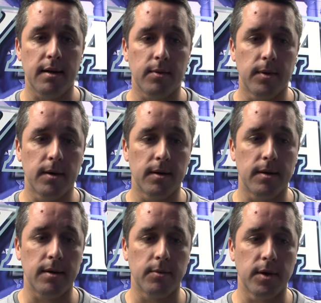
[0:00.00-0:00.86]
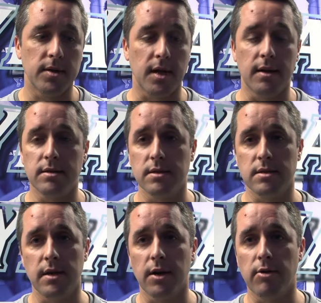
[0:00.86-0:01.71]
We're excited to
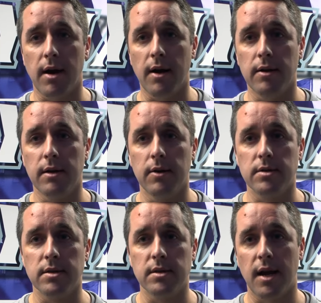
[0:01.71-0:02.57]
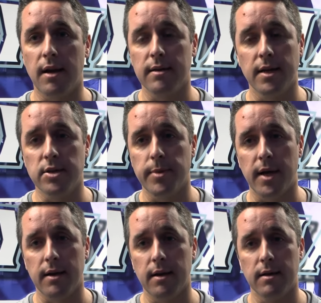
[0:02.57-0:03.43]
see our crowd, you know, see Skyhawk Nation
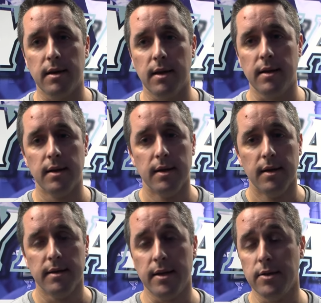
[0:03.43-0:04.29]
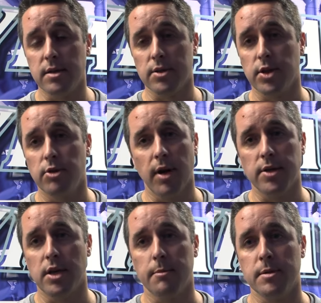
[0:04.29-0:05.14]
back here. They do such a great
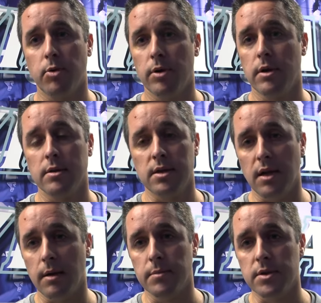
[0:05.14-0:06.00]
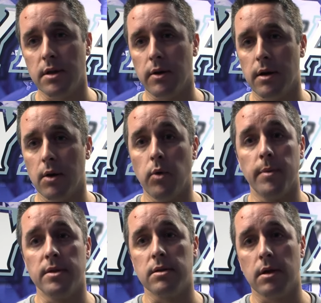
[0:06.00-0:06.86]
job supporting our teams. You know, our
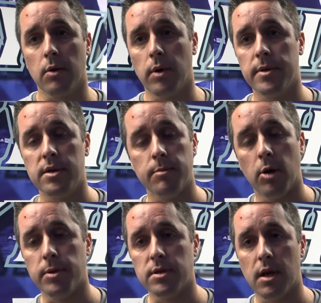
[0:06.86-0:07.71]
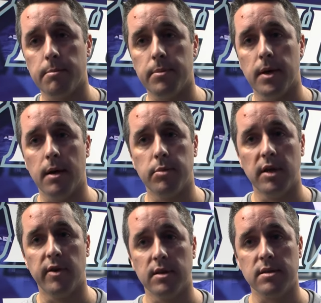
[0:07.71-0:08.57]
women team opens up, I
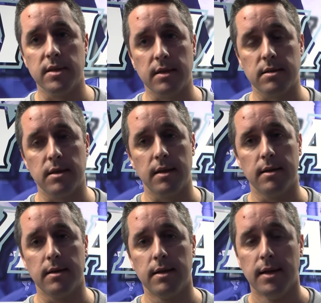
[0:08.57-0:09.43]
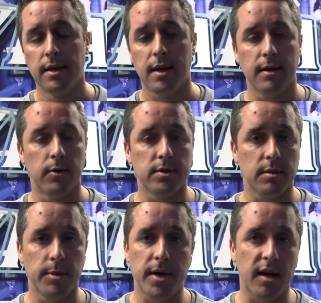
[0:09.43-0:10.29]
believe, on the 6th, and I know it's
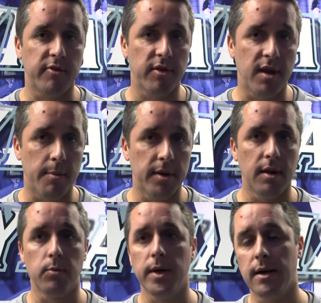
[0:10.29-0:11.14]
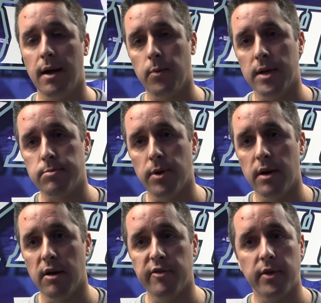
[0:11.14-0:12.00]
going to be packed for them. And then we got West Point
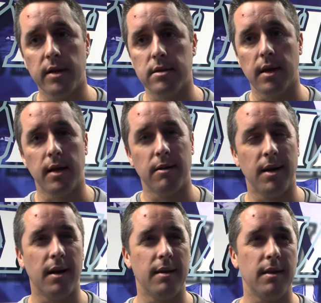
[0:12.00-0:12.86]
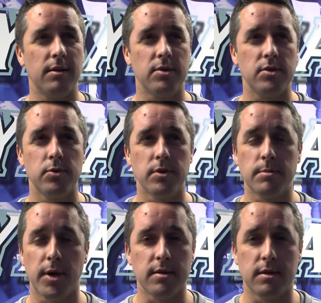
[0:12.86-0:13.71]
here a few days later, and I think the school is
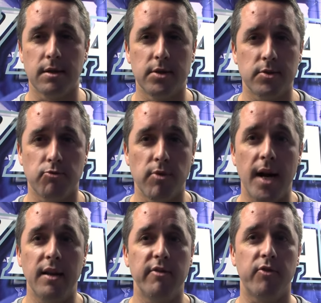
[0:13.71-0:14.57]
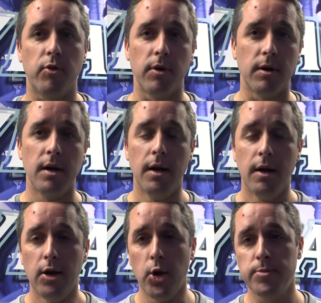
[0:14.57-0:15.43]
buzzing and just ready for
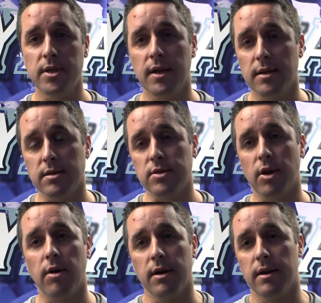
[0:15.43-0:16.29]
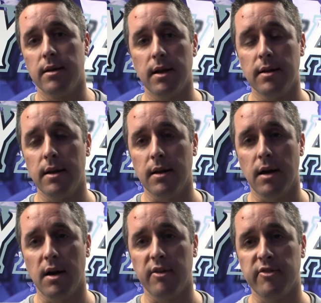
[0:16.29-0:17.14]
hoops to get started and kick
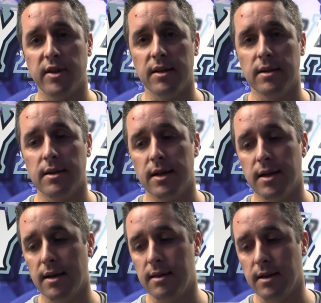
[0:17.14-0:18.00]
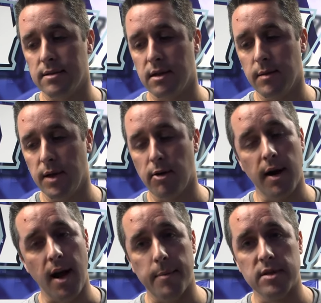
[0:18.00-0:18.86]
off. And I think it's going to be a
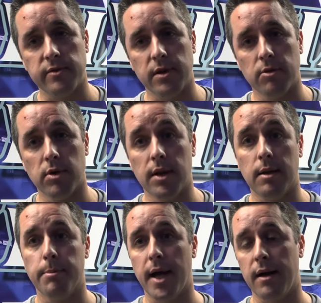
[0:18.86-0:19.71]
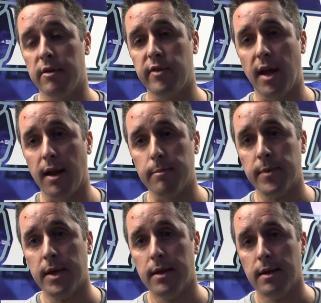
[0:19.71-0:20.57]
great atmosphere, really competitive game.
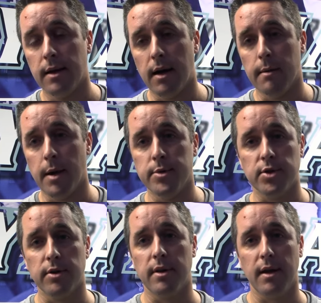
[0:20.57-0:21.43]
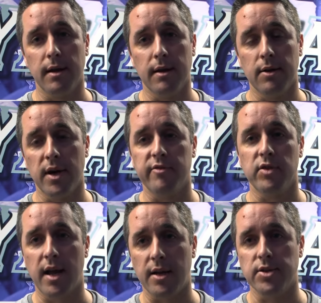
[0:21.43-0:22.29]
I'm sure they, you know, after
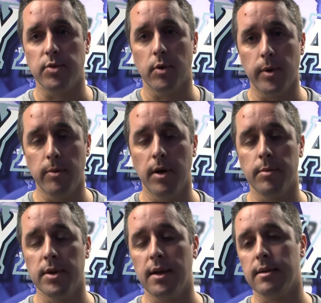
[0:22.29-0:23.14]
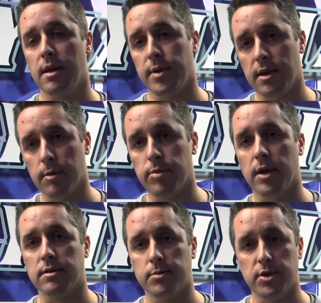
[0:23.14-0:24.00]
last year where we were able to get them at their
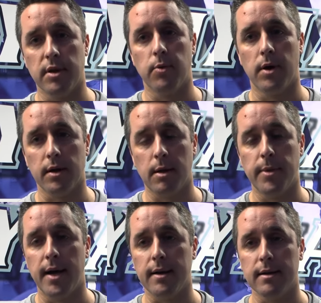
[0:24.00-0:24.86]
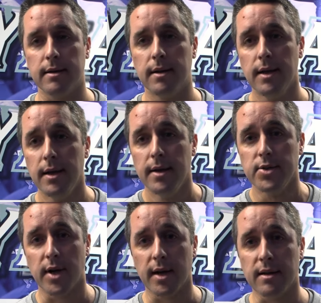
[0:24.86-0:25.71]
place, I'm sure they want to come back and
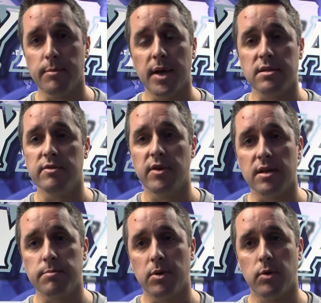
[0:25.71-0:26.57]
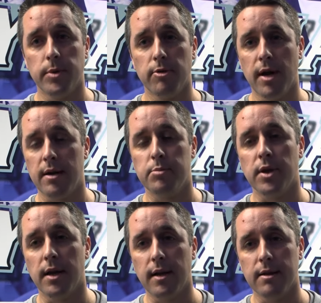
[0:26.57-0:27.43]
try to get the best of us. But we'll be ready to
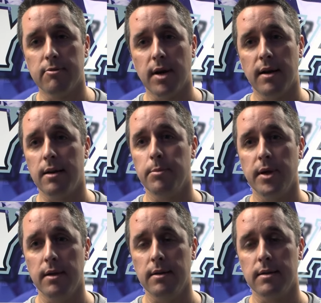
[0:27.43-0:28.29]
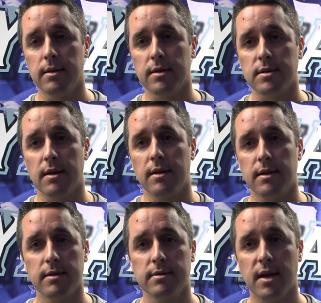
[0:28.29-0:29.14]
play and ready to compete, and excited
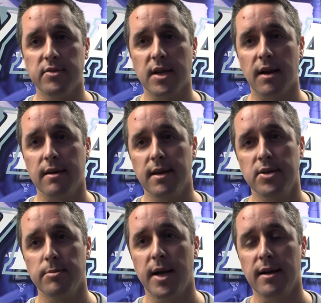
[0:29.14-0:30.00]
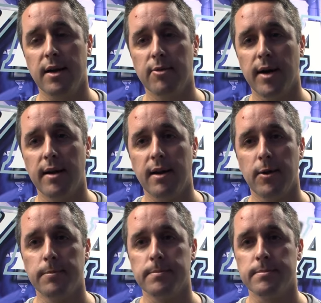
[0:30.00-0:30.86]
to have Skyhawk Nation back here ready to go.